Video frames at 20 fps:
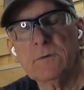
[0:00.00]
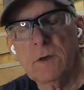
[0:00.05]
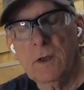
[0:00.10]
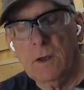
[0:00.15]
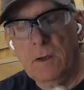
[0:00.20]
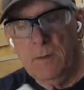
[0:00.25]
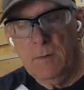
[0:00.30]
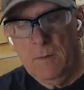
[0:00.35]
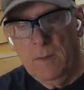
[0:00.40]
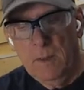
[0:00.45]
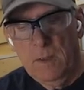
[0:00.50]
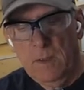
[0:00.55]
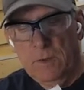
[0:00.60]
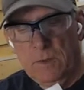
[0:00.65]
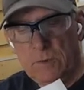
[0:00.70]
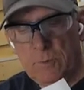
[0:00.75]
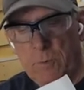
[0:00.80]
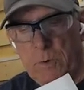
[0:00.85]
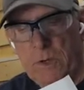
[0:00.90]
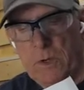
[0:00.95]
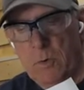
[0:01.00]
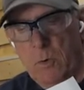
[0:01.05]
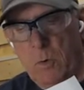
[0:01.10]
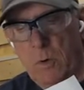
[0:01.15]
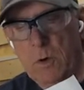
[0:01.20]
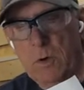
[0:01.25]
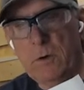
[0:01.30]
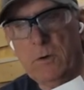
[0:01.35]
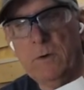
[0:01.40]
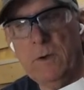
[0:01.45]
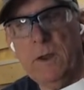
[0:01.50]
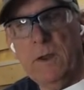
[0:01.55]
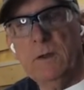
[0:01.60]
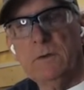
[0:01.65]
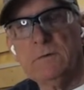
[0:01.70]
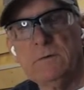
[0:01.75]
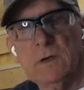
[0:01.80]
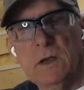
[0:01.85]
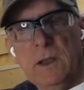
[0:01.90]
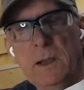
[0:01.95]
a 3/4
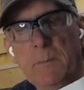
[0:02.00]
inch